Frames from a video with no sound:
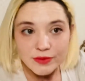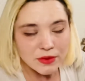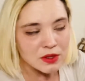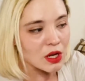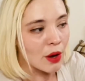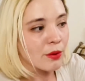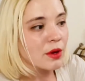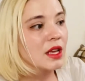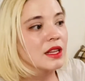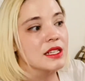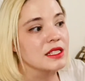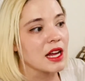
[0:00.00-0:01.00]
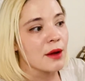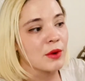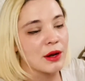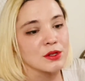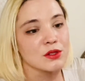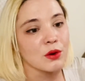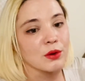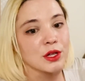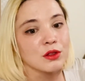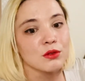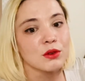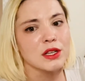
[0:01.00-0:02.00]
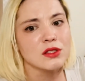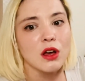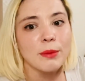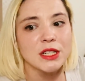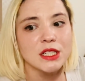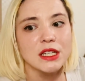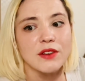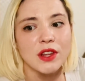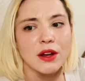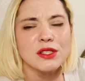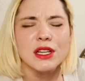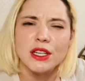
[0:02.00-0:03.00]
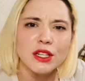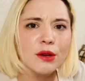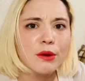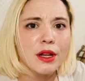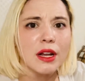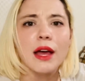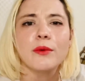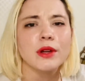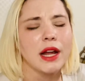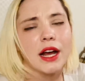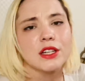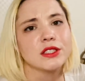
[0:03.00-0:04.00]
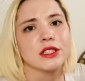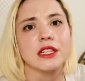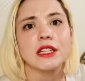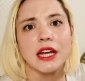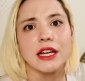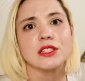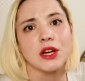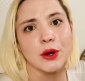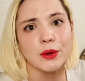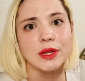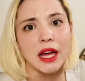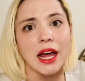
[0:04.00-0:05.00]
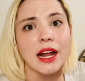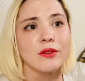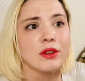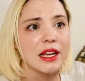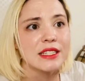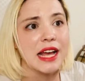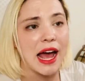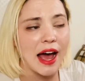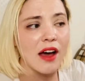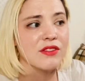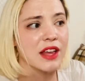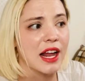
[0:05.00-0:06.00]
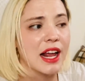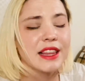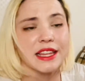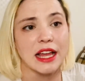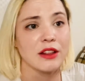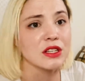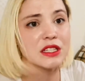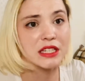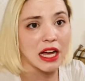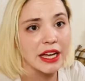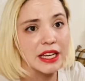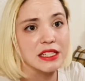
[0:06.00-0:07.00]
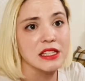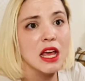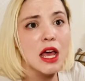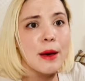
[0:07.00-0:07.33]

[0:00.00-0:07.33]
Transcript: So this time when I was scrolling through, I saw a bunch of stuff that I was like, you know what? I would actually like to own that. I would like to have that. I think that looks nice.